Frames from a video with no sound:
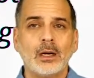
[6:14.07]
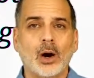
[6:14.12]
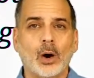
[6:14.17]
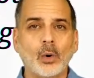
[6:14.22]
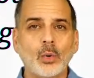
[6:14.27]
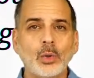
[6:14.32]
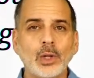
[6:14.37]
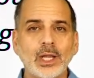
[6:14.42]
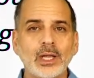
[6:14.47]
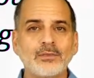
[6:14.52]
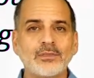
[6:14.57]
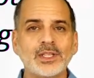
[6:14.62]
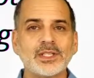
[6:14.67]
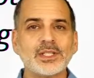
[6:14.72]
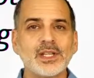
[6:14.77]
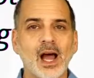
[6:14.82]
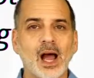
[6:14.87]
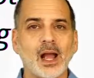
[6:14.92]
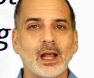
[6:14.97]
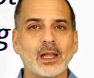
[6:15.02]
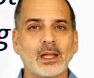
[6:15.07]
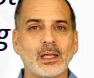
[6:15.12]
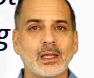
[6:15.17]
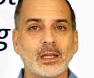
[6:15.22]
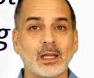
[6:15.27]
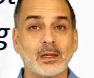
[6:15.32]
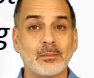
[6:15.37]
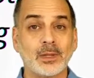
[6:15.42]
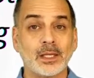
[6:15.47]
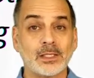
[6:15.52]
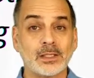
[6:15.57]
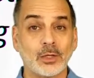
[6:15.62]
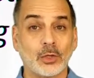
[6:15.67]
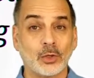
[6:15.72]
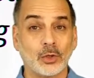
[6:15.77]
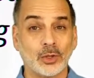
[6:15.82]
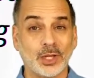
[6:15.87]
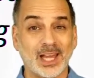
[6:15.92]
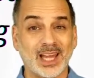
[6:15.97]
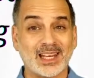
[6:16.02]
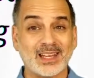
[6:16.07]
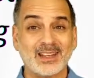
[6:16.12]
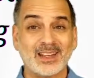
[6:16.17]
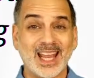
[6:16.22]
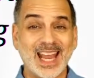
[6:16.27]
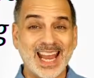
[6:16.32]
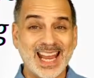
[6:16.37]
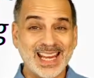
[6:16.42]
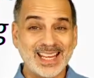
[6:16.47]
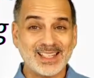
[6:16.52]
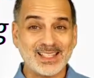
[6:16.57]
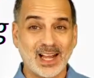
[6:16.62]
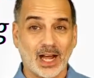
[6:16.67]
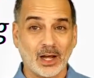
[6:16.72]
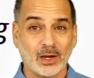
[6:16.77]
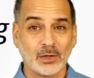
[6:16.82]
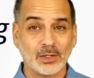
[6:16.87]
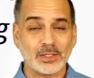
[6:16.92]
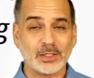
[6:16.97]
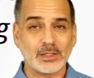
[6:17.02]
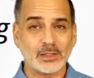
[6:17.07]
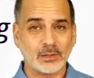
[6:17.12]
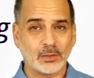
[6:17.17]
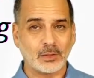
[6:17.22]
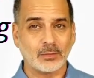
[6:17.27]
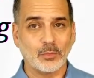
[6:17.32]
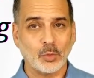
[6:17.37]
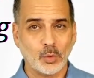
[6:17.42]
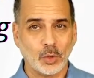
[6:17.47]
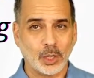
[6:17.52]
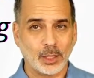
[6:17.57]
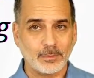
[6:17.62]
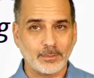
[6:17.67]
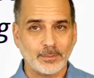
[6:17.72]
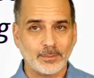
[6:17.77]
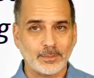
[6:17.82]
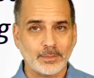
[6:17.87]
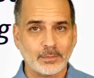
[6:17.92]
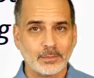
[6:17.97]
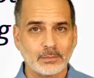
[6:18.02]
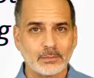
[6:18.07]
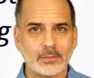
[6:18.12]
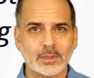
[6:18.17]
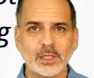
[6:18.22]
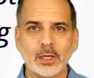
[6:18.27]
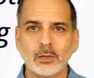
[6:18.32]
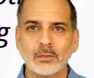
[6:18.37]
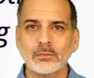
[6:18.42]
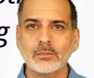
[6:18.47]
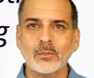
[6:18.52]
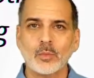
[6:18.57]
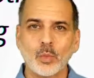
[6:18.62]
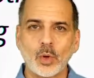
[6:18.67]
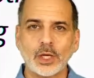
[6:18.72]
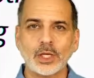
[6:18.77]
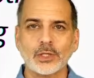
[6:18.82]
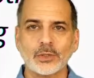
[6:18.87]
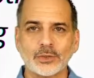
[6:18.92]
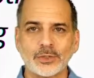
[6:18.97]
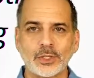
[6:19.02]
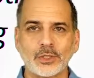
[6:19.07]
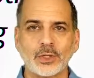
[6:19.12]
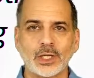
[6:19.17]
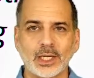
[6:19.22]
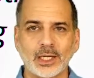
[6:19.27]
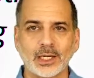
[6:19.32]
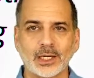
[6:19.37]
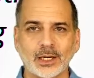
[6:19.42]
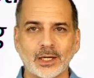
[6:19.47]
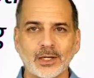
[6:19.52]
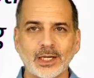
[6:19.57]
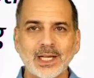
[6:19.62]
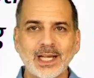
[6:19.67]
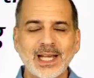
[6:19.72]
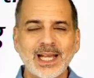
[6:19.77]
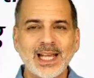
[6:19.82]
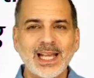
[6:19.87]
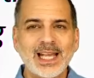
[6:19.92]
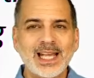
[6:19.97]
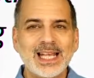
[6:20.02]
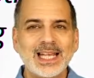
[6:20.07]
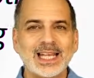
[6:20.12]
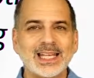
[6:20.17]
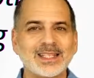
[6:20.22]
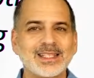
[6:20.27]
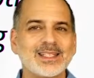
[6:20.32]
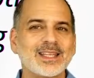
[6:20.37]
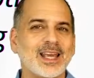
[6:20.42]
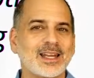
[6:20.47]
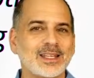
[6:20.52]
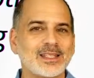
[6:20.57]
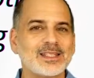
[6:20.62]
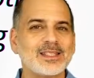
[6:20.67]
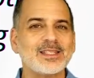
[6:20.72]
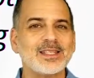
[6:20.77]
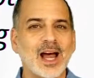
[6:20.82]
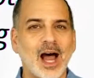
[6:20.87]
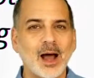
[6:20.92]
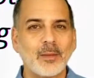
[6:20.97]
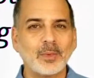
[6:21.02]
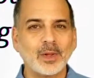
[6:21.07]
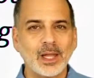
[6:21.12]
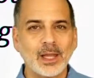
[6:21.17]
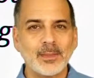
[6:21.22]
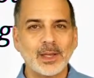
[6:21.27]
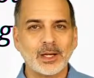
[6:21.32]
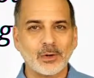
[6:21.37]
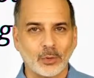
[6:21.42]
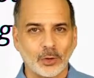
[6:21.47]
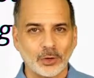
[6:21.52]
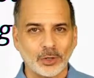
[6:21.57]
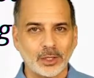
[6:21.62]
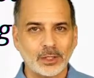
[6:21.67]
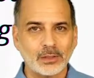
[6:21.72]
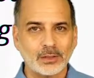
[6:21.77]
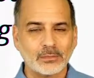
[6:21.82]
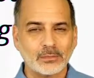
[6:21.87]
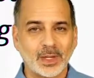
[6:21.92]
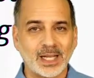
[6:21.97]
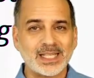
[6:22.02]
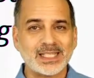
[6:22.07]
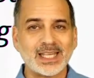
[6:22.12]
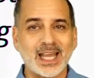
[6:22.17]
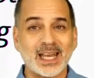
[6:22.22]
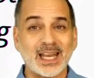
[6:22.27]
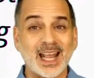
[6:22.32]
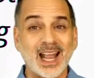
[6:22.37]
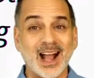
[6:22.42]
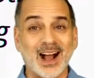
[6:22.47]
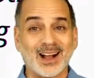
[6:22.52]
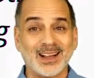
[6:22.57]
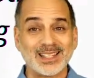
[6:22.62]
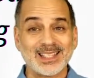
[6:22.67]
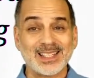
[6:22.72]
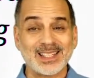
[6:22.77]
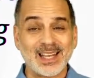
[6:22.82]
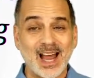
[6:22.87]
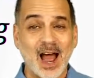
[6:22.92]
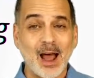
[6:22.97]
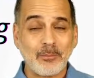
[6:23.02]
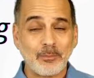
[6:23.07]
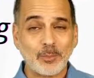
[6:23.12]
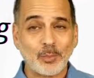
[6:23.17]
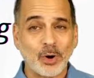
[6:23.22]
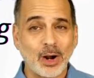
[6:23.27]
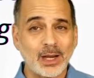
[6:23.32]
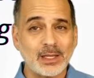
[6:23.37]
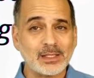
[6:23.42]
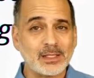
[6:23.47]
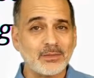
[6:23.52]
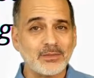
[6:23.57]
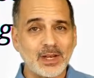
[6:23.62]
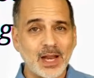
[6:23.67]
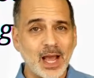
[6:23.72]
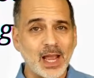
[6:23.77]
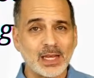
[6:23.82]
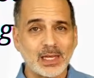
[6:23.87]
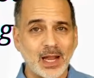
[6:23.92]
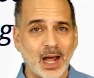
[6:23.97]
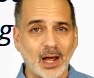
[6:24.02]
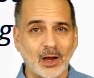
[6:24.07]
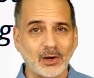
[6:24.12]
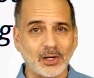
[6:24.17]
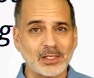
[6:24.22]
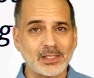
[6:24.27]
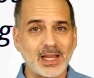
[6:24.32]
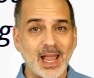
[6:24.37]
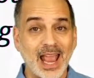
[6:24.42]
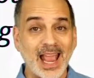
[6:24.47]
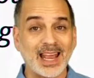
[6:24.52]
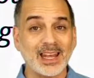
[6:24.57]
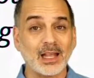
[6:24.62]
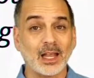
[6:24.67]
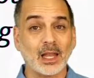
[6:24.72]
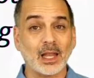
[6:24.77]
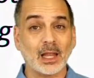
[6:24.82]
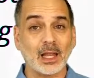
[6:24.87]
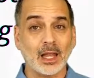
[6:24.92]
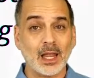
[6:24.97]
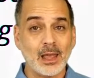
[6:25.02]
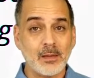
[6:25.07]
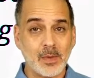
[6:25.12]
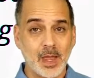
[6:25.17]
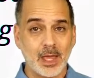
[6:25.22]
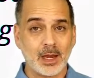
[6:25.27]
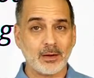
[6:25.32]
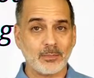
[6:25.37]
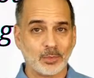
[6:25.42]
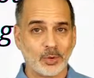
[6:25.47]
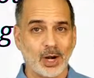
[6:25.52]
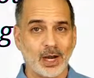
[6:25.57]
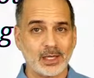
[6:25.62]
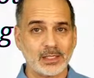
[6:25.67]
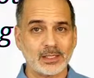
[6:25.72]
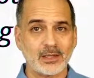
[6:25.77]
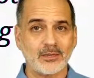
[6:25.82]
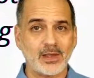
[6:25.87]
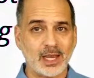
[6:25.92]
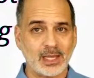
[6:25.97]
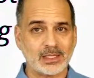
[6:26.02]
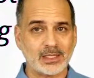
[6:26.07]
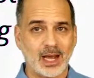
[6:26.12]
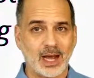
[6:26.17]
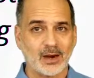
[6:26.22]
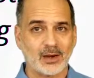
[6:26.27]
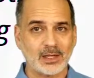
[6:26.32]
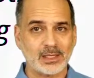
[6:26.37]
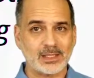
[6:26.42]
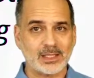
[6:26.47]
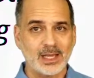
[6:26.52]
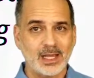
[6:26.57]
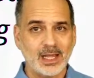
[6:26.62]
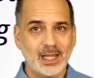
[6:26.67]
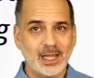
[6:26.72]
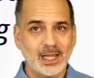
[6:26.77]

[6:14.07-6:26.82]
only if the stock can be sold at $8 or more. So what you'll do here is set a stop limit order by setting a stop price of $9 and a limit price of $8.